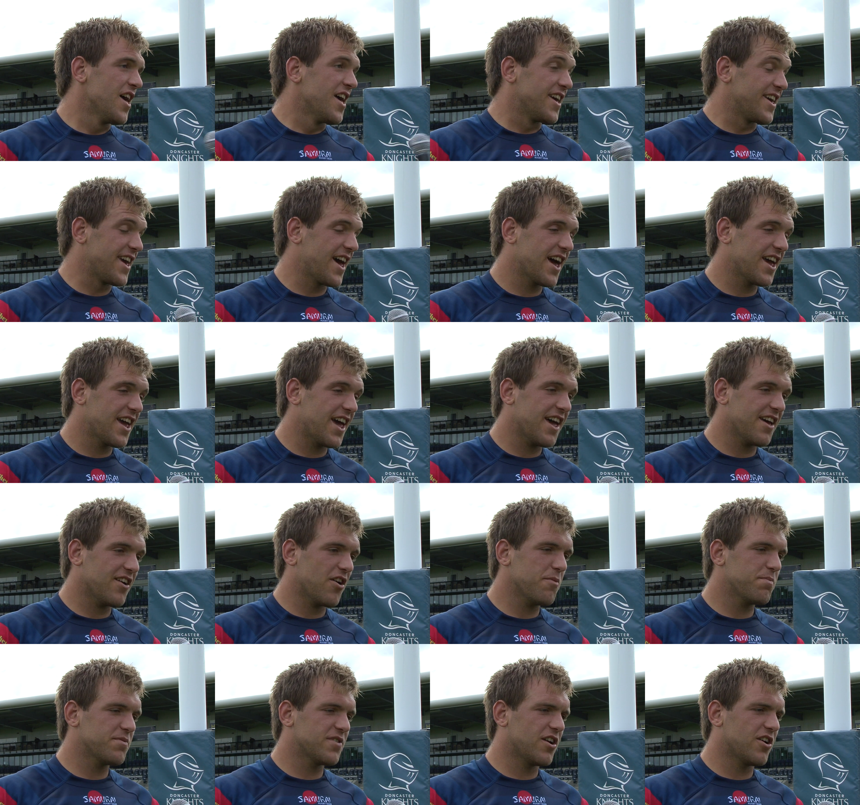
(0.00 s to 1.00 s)
Yeah,
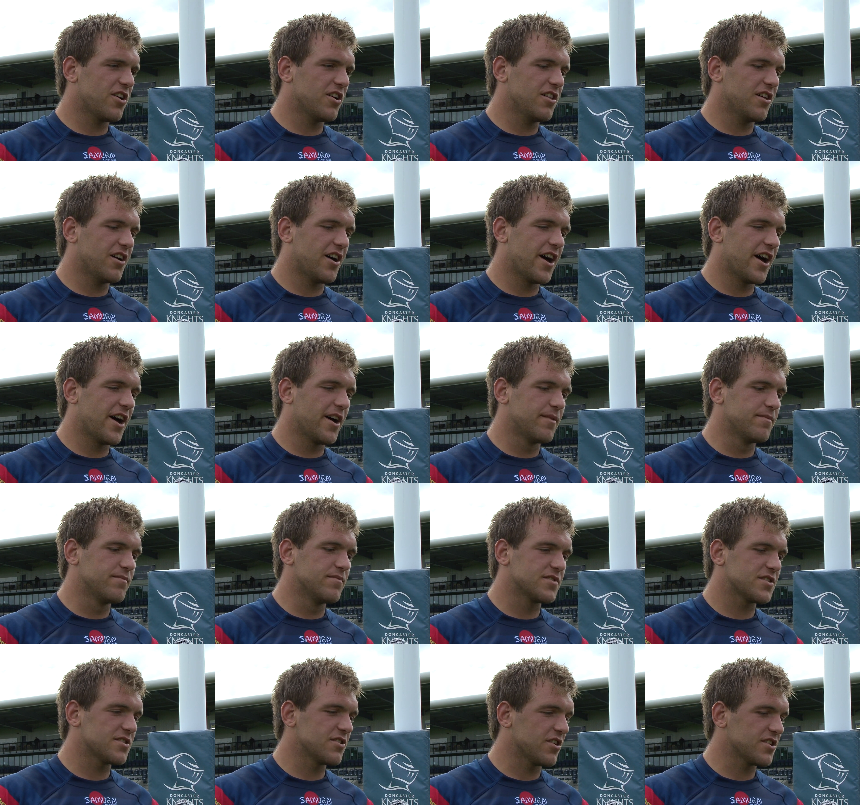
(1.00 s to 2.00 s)
up to Hull.
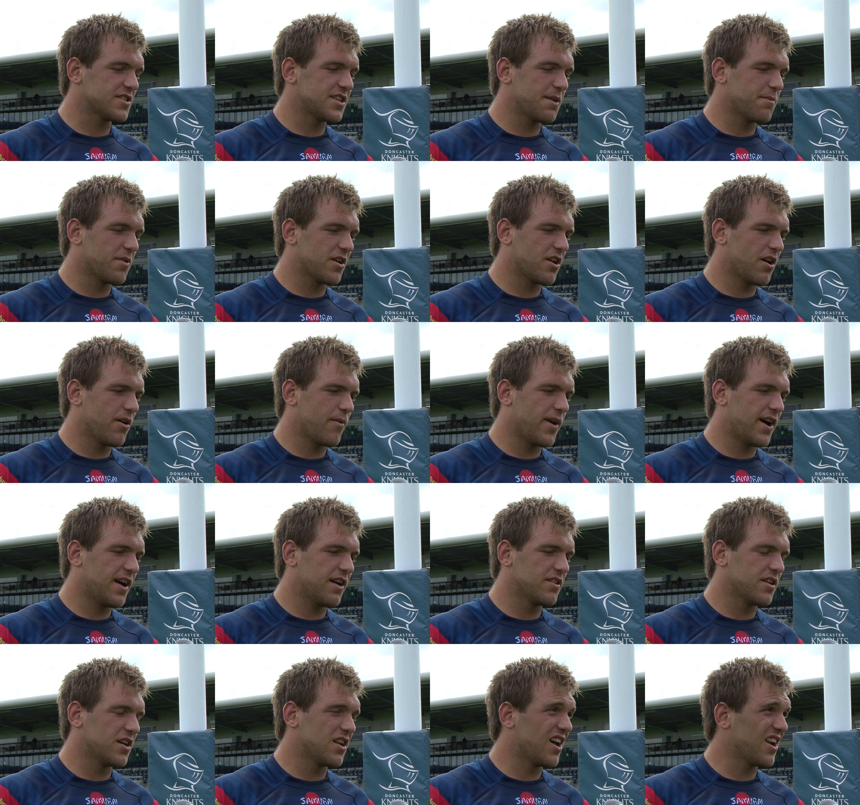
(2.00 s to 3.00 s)
It's not a team I know
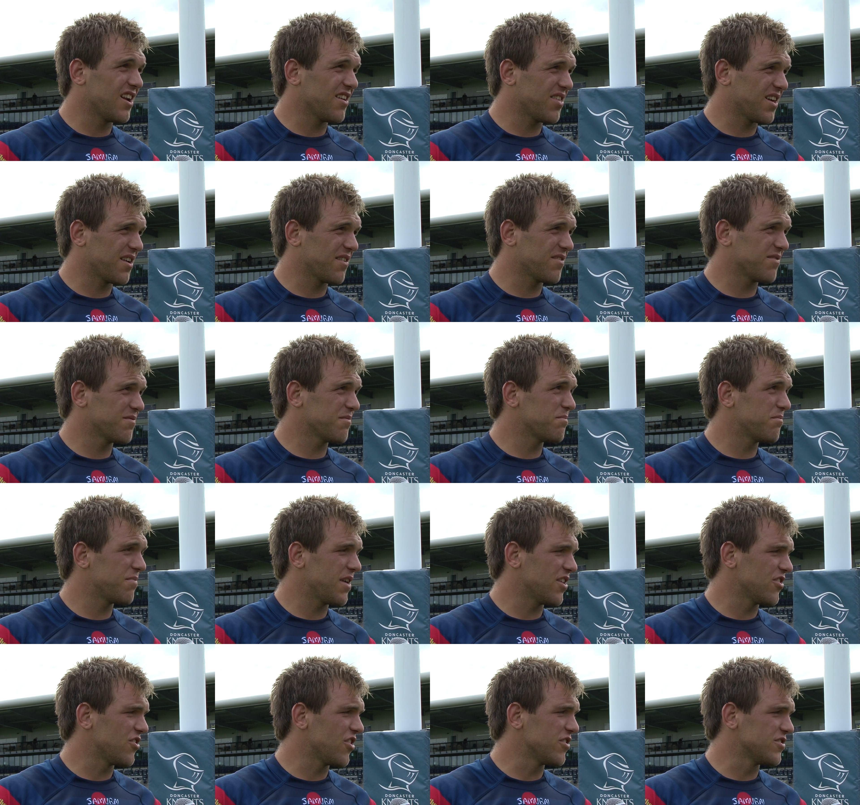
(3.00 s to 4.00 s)
well, and I think a
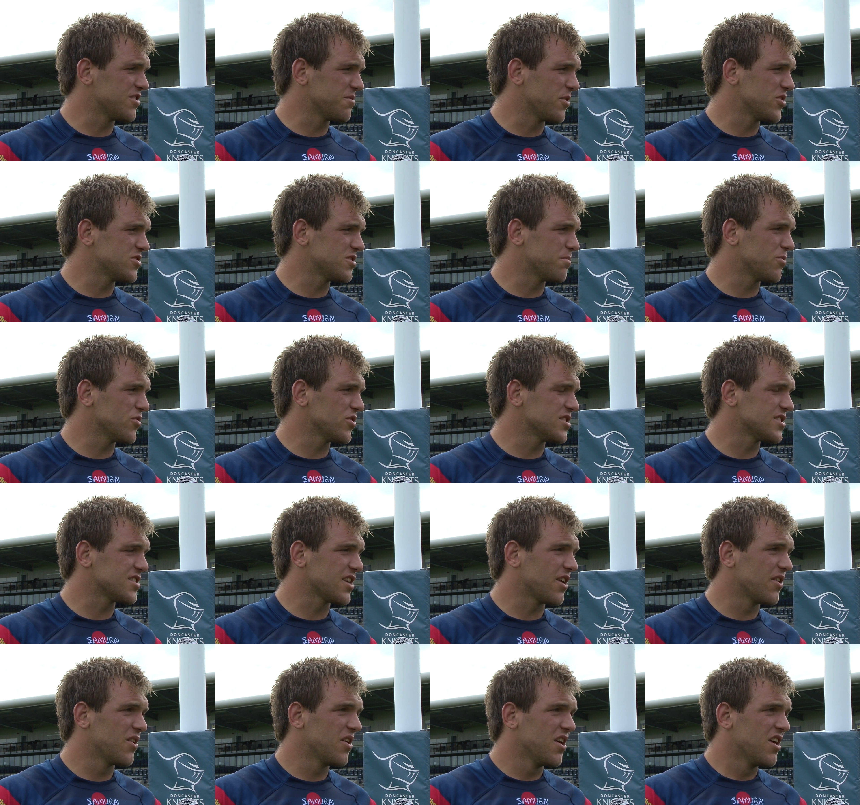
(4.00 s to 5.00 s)
bit unknown to most of the boys.
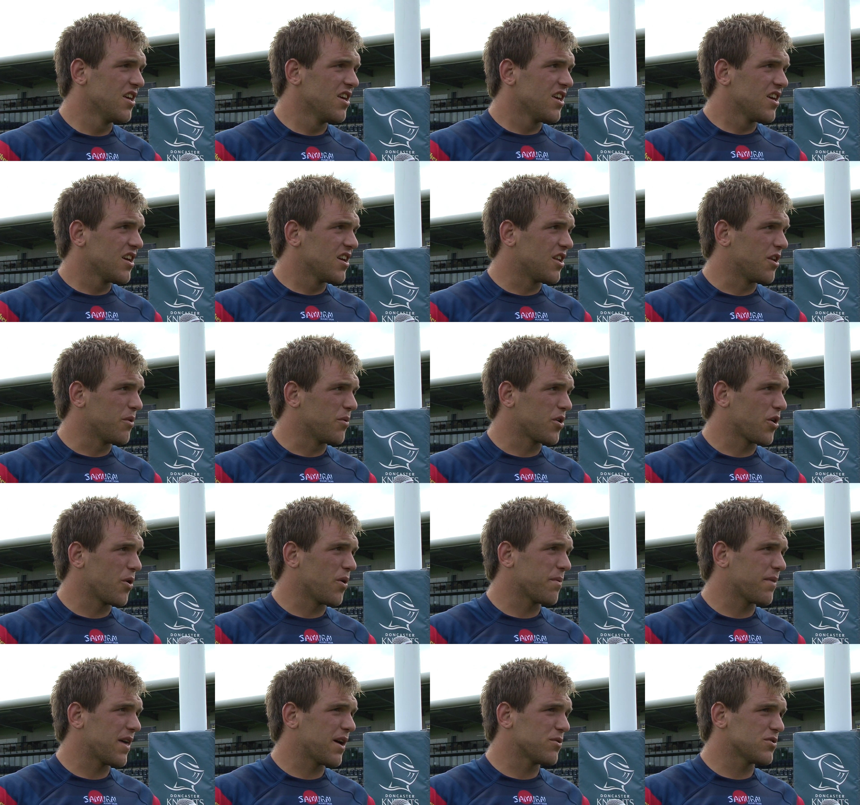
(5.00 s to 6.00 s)
So, you know, we'll
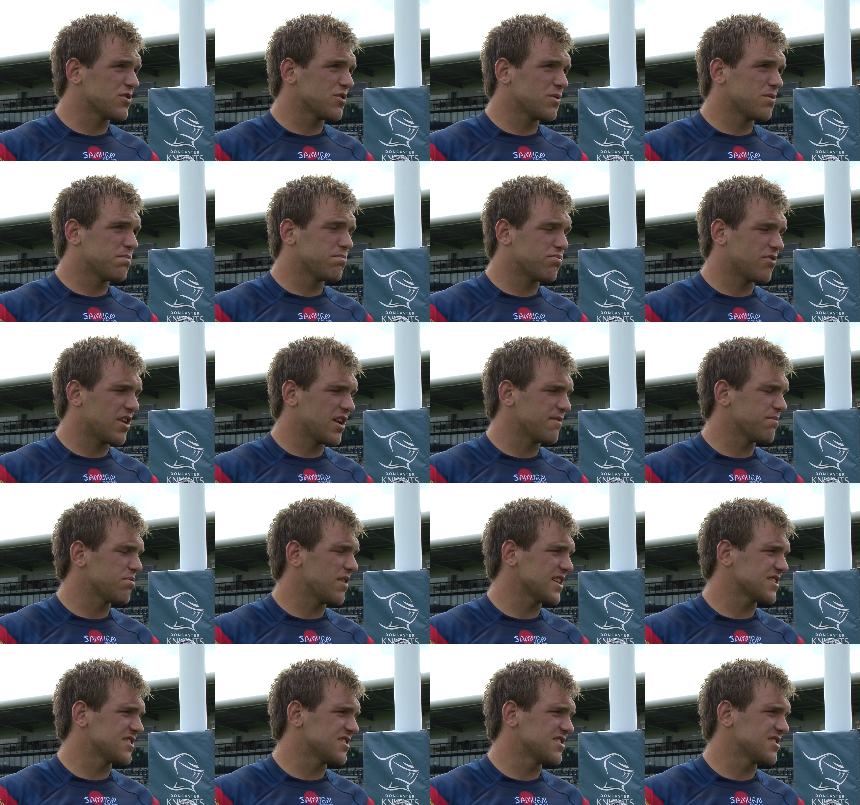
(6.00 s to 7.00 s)
go up there, we'll do plenty of
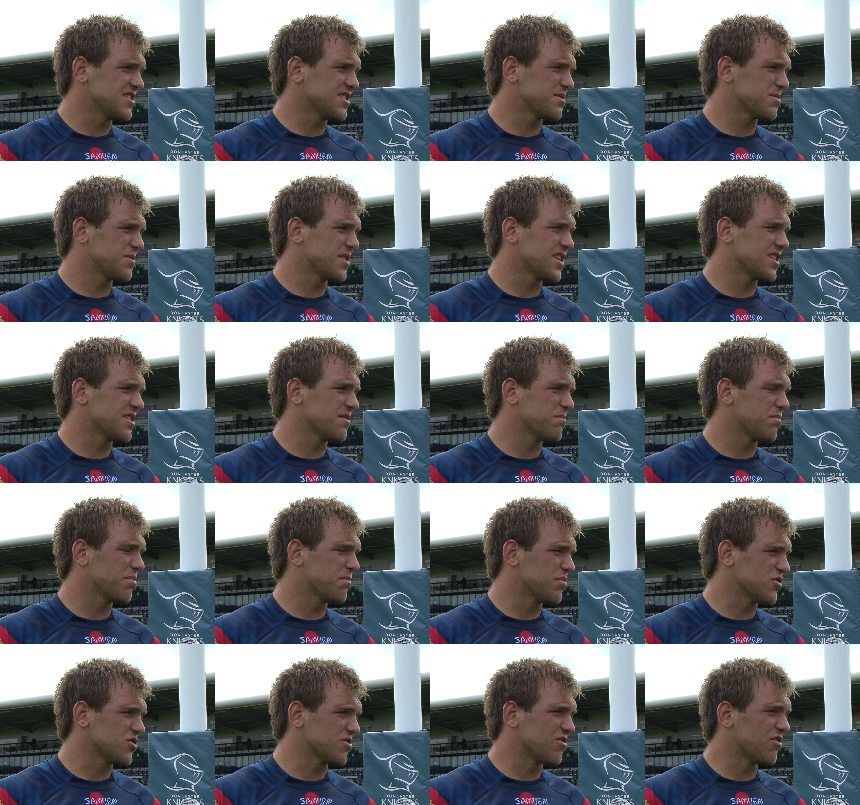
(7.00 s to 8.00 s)
practice this week and
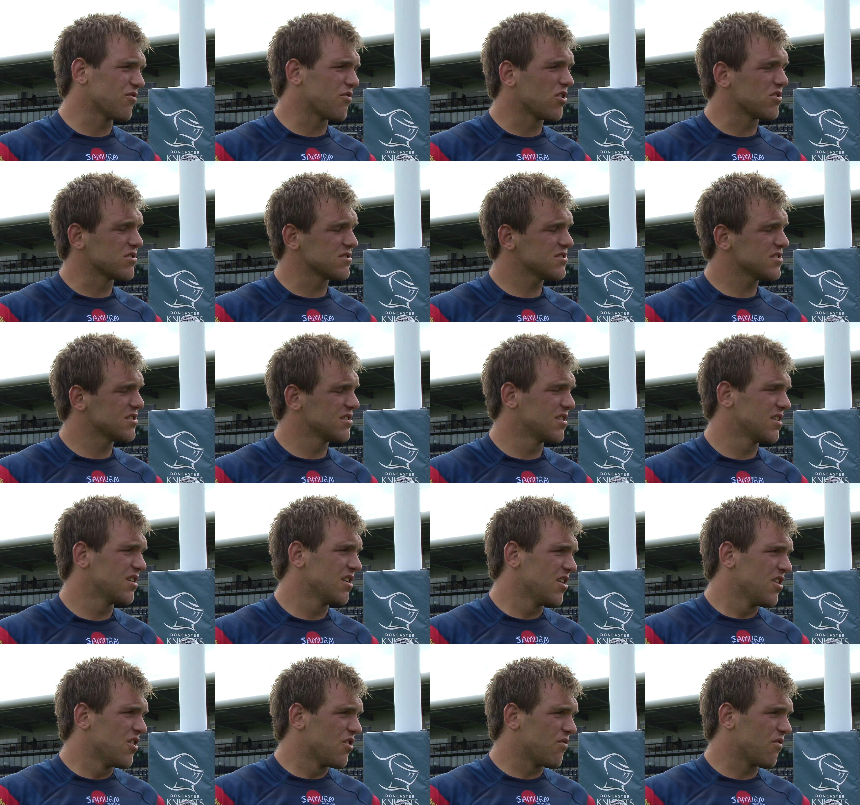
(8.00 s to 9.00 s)
put the wrongs
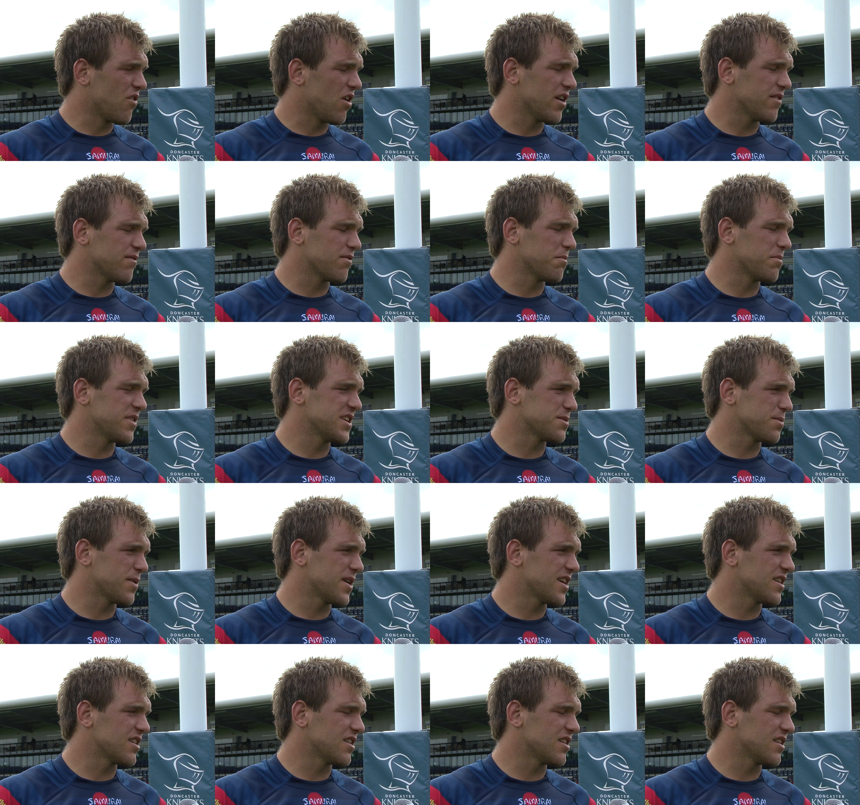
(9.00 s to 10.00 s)
right from this
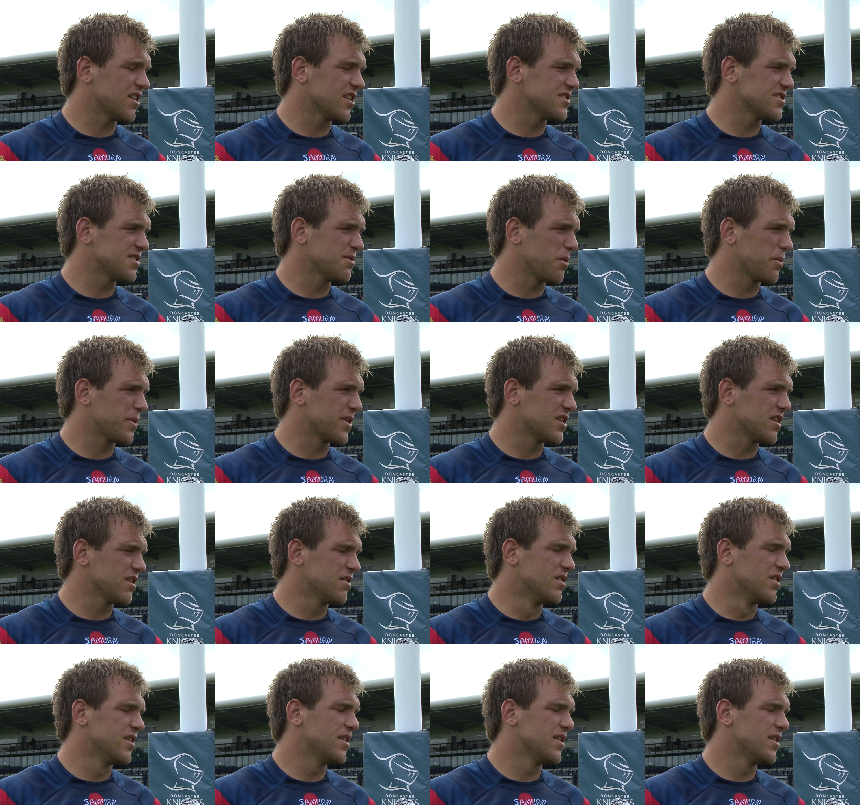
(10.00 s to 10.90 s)
week and see what we can do.